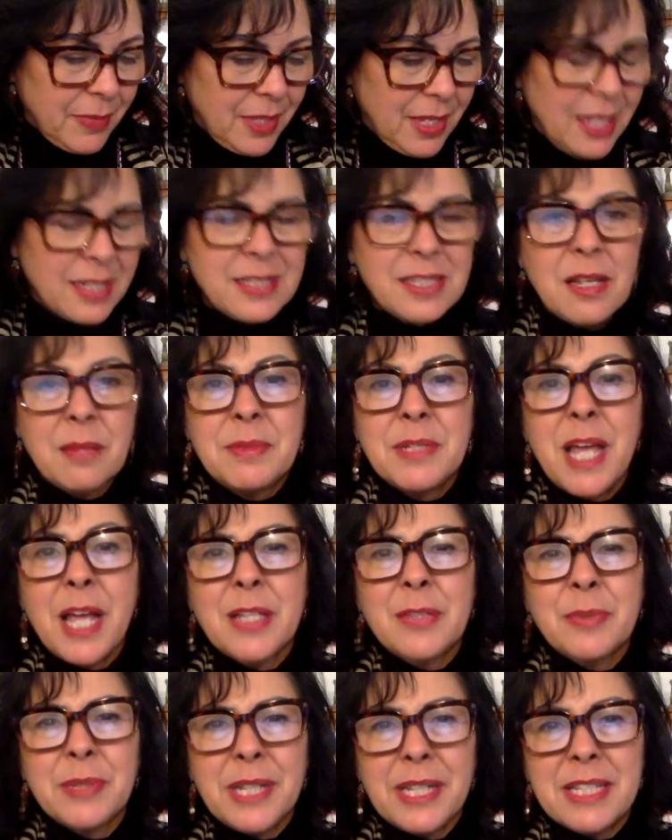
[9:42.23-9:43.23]
And
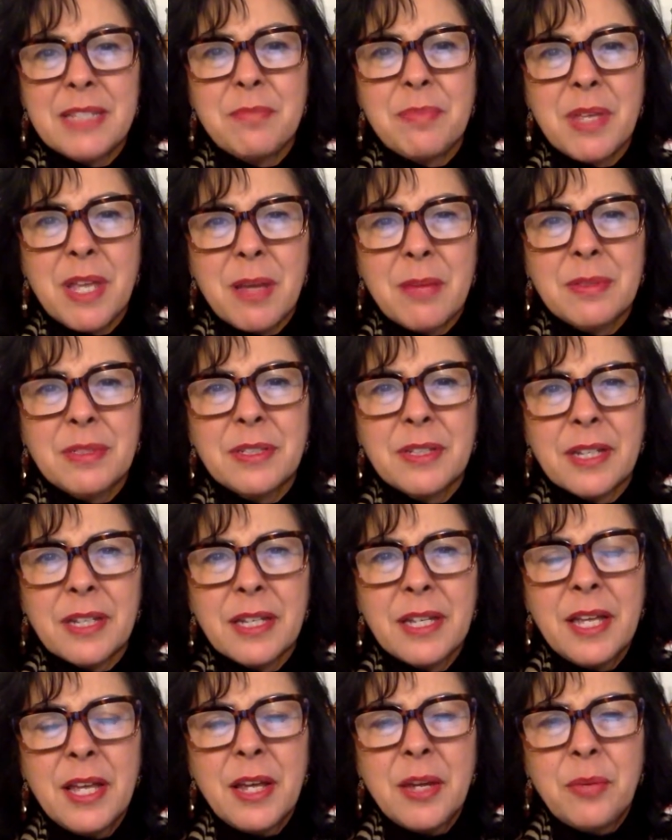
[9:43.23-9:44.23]
sometimes we need to be able to
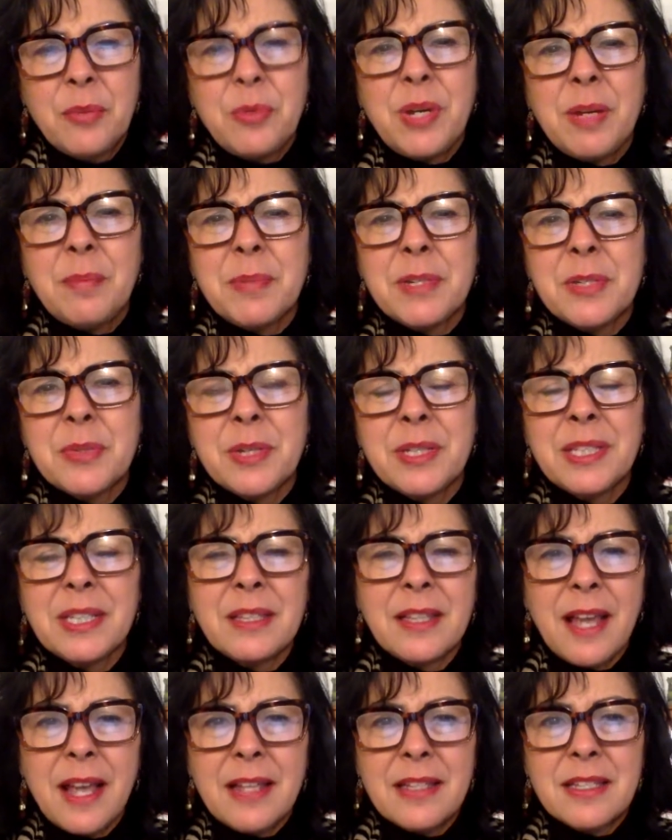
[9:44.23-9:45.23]
read between the
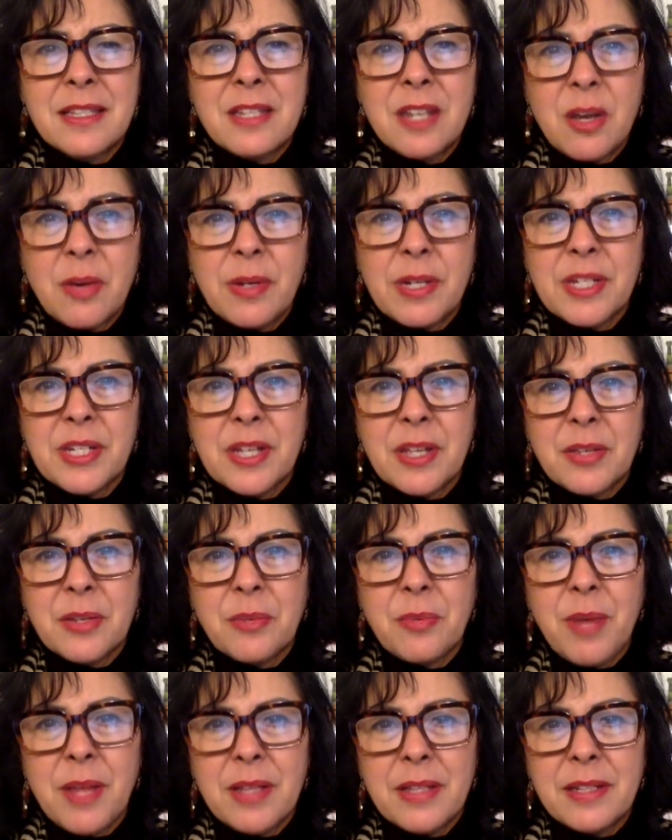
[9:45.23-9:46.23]
lines and know each other
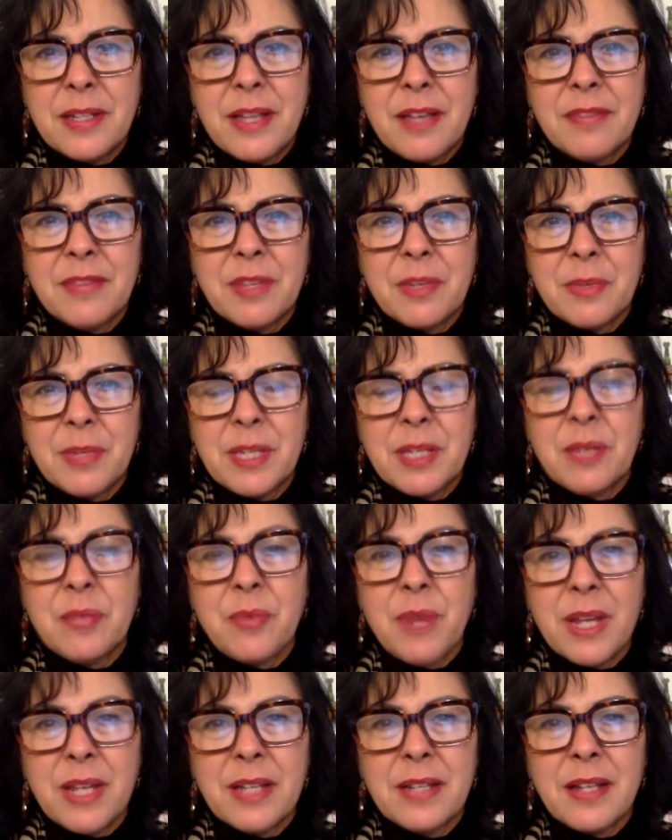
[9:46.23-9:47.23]
well enough that we can
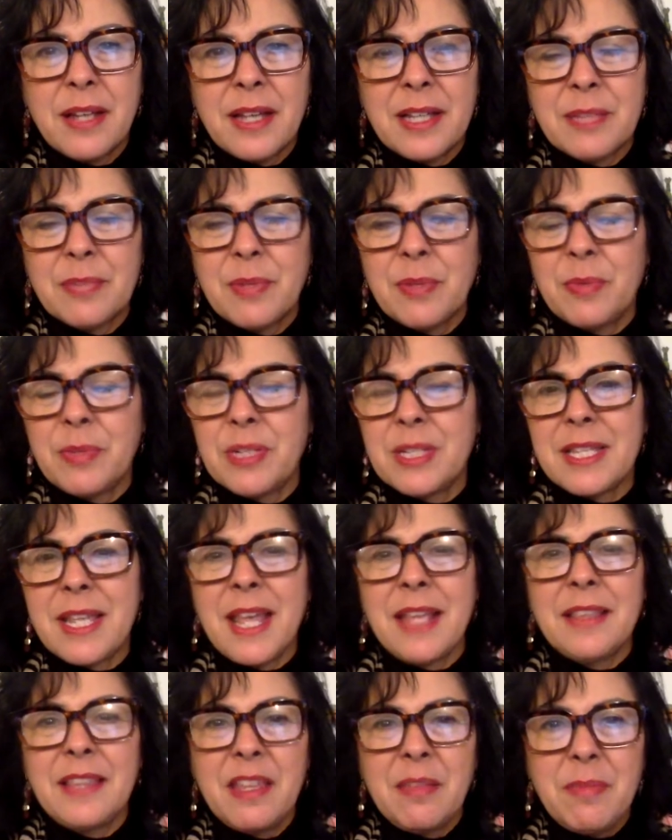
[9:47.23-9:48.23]
recognize when we're
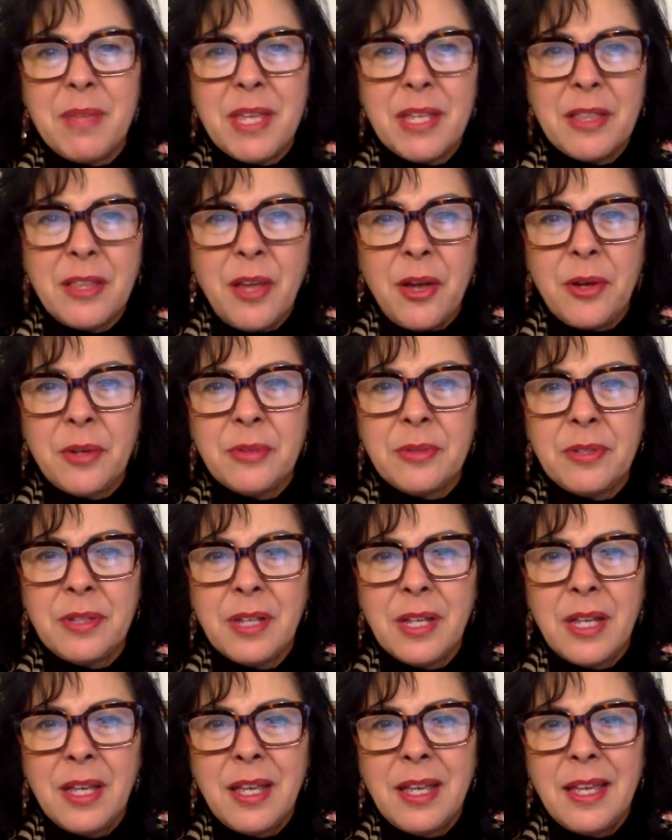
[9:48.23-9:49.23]
saying, leave me alone.
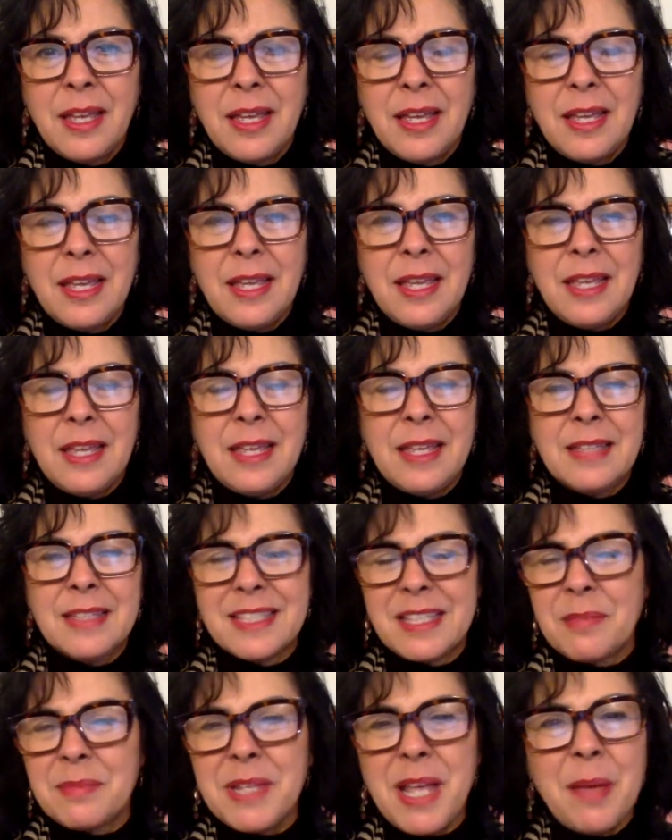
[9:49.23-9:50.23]

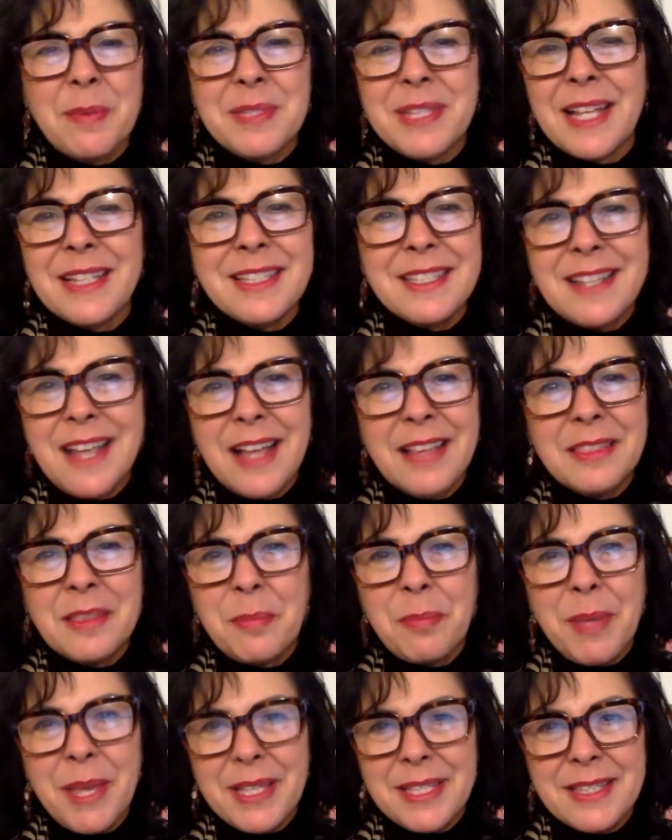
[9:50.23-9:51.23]
Sometimes that's not the
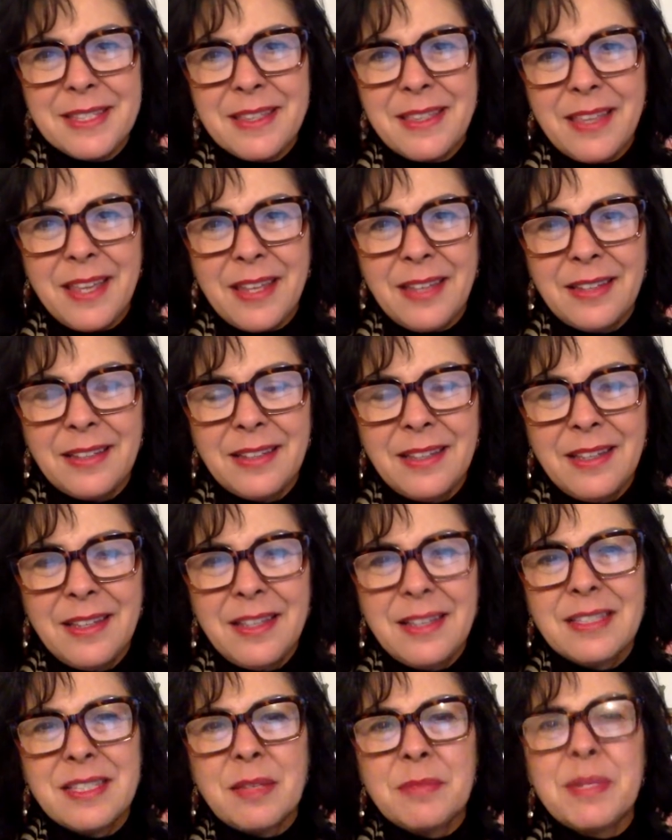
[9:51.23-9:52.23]
best thing.
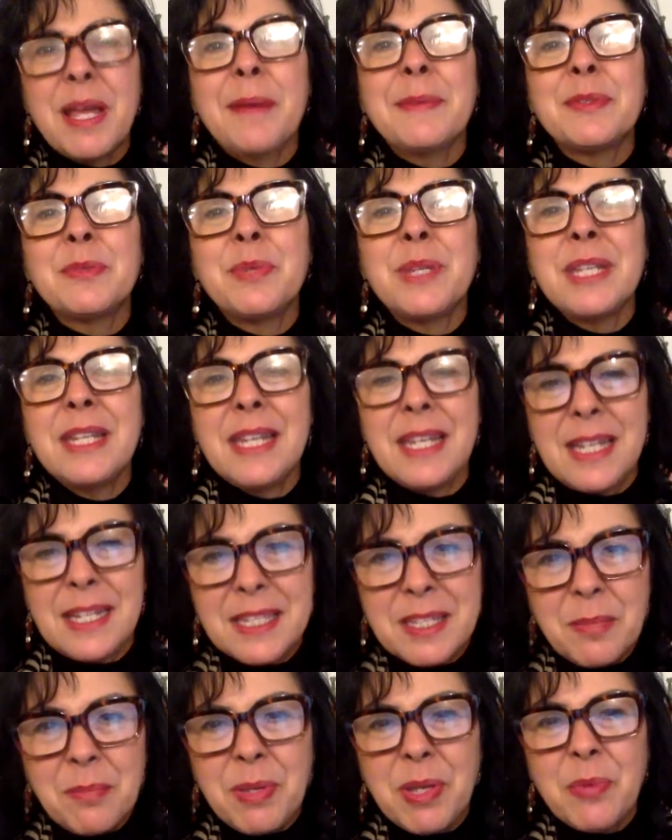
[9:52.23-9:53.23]
Sometimes we need
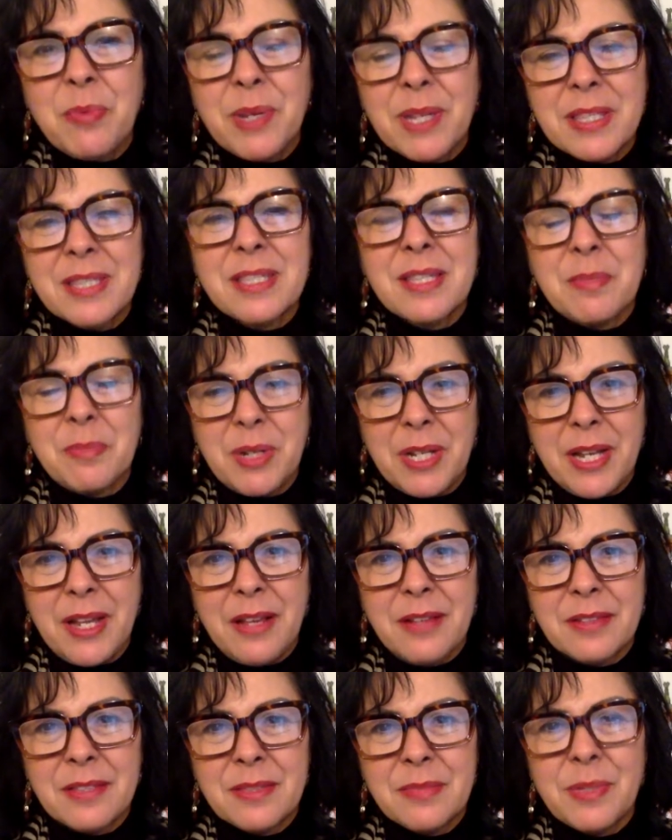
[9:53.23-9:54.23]
to be with someone
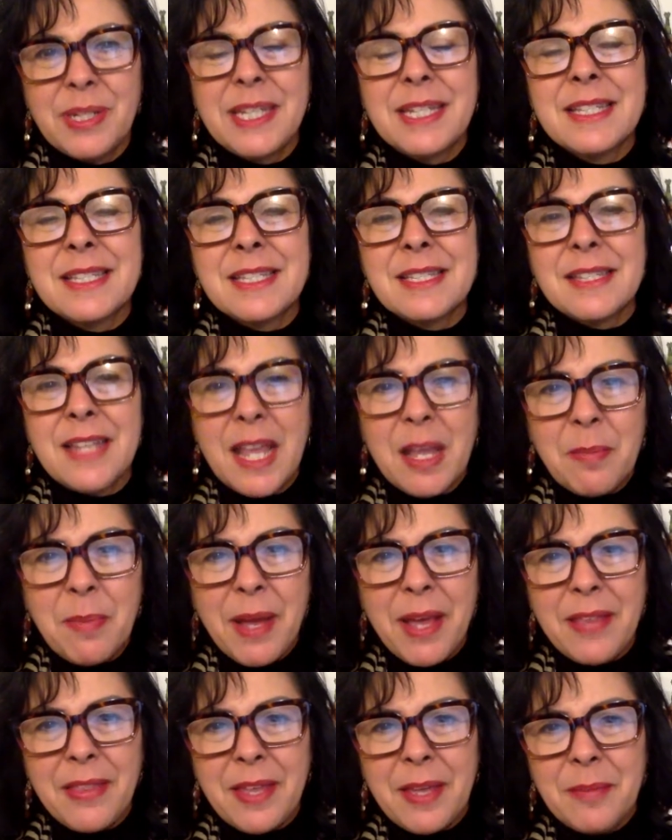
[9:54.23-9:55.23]
else. We need to stay
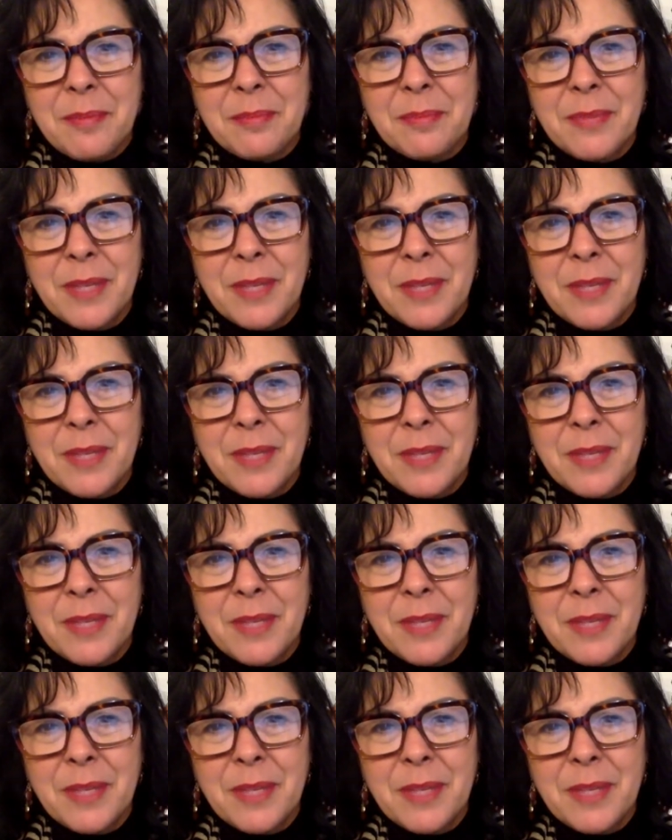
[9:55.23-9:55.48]
by them.